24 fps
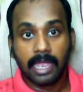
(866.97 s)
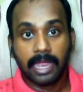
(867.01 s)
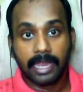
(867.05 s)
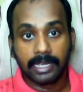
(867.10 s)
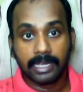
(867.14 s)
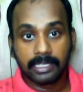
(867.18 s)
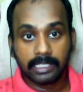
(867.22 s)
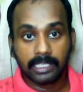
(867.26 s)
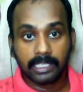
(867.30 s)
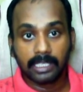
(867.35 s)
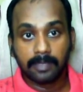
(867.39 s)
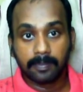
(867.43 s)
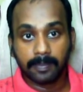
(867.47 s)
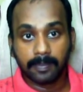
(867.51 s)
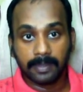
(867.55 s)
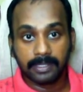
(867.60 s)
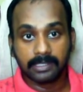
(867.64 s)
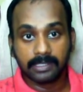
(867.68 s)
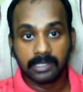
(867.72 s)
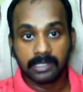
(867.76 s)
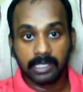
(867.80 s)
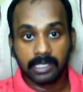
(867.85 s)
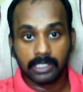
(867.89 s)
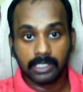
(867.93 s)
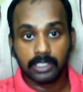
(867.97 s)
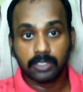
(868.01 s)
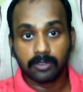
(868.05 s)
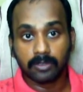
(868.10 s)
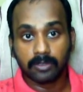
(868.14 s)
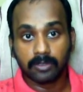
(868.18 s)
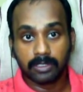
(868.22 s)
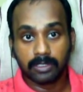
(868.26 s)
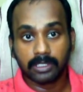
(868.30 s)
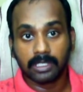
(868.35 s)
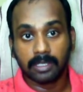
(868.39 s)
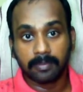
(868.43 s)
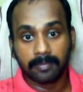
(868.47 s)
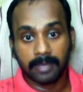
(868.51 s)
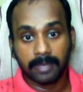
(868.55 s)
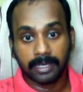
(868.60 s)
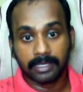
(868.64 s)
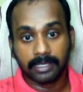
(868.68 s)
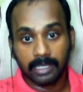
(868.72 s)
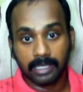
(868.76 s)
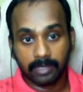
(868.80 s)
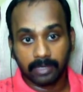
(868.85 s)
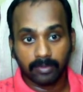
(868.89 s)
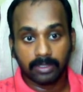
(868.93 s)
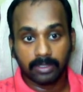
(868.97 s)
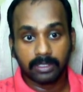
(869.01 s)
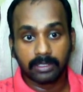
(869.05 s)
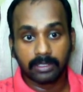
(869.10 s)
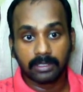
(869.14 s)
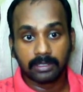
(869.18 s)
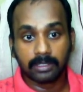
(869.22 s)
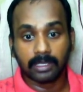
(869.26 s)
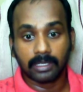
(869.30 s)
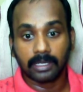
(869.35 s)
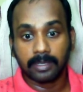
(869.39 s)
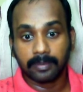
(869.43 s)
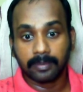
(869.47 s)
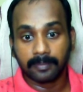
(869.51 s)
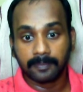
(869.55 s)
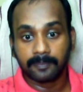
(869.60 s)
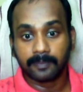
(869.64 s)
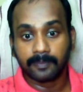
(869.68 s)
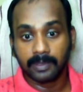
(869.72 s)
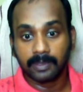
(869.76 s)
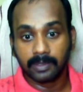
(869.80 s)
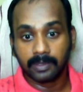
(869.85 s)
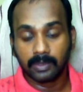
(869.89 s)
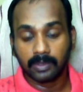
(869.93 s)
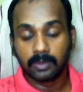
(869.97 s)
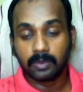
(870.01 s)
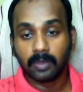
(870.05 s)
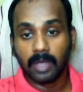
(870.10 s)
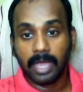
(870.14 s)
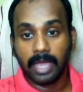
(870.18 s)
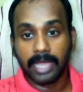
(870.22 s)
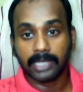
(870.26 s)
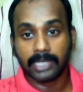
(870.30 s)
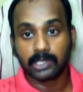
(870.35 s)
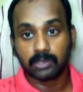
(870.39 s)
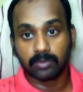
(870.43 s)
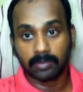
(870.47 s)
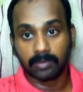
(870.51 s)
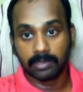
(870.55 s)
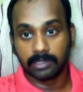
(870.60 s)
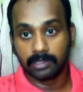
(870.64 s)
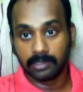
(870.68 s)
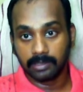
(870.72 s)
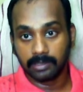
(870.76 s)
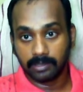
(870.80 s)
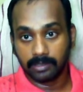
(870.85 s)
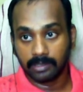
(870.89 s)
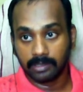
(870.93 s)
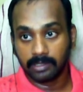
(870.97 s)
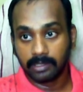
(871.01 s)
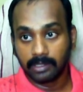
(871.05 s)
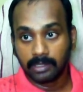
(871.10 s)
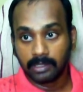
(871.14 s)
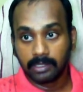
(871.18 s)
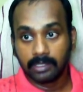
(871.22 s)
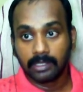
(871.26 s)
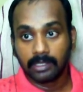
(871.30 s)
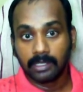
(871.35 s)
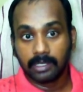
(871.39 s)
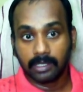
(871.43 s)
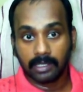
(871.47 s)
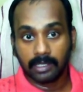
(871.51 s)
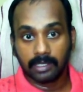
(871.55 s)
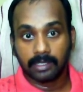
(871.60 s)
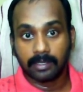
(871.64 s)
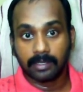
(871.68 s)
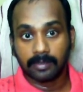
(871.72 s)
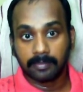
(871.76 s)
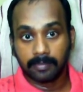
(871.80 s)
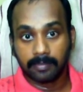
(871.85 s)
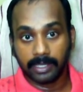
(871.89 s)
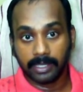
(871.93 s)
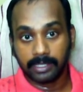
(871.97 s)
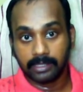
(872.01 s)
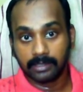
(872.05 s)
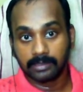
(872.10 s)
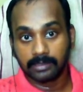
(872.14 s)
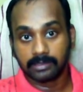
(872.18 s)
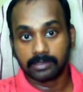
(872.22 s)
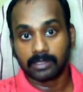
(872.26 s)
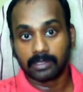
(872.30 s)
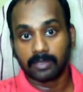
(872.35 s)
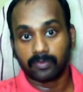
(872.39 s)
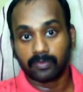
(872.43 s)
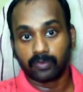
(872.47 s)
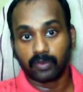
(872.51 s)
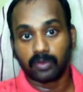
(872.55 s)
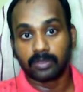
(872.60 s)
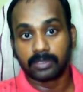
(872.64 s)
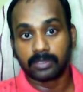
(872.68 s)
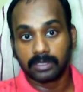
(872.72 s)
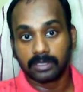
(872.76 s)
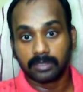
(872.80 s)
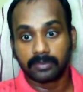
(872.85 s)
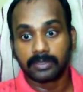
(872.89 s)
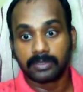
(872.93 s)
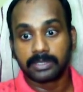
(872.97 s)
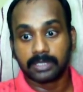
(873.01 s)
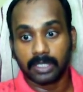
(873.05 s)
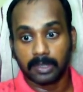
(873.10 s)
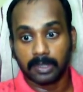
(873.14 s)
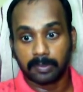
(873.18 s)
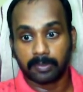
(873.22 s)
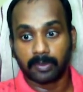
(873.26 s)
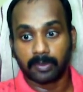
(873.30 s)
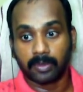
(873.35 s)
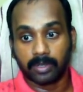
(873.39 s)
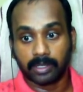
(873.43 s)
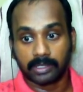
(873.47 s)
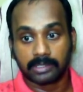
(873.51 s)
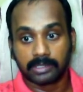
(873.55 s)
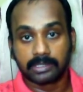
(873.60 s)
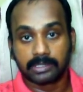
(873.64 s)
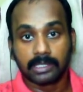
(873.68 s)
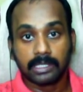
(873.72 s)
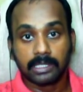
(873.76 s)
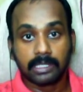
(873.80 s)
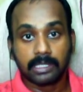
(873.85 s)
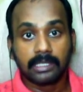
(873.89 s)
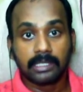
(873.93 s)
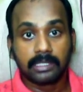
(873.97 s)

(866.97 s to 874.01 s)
and keep engaging with them and convert them into actual buyers of your service or products.